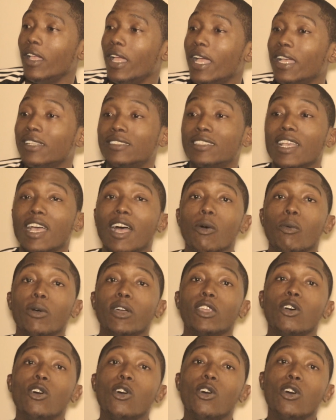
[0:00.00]
as time
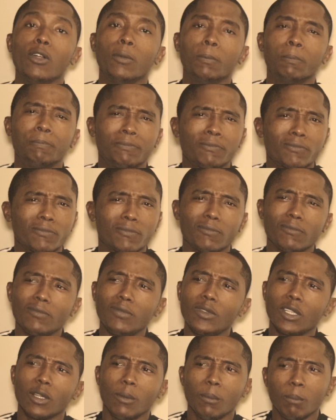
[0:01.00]
went on,
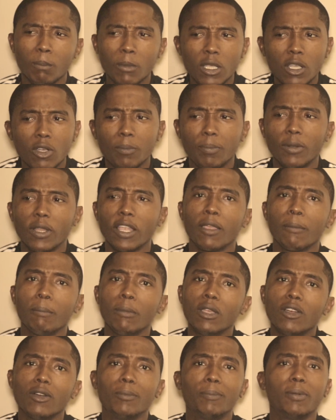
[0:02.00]
Mill Plan,
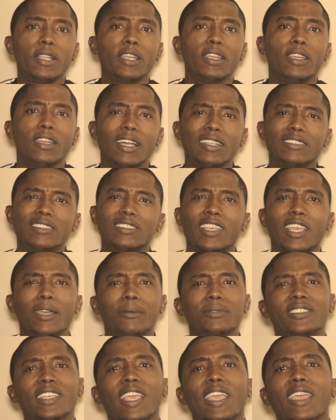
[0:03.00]
I just
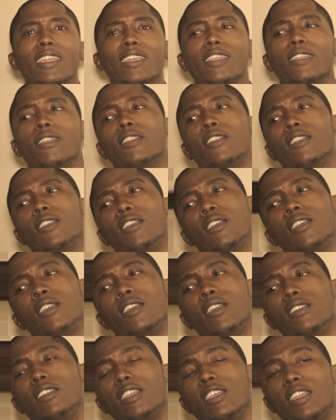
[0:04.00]
kept saying it.
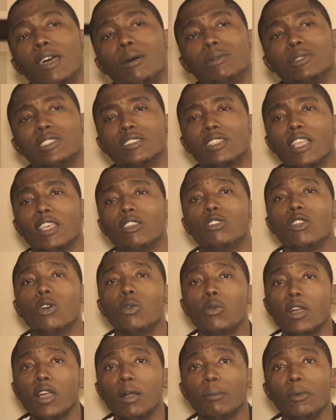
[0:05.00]
Then I was just like, you know
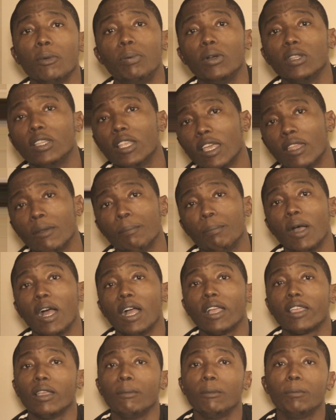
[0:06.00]
what, I'm gonna put that in the
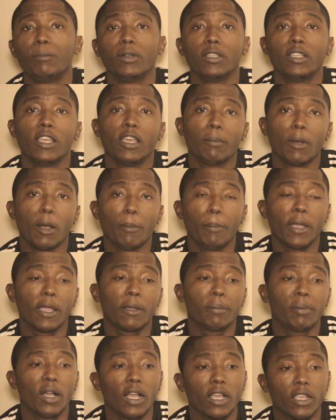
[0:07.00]
pocket, I'm gonna put that in my
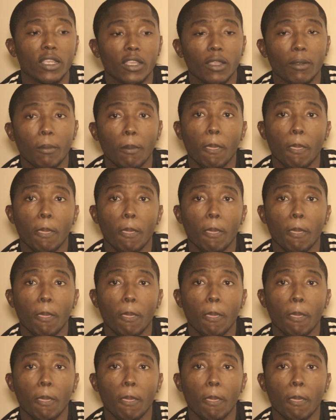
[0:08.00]
back pocket.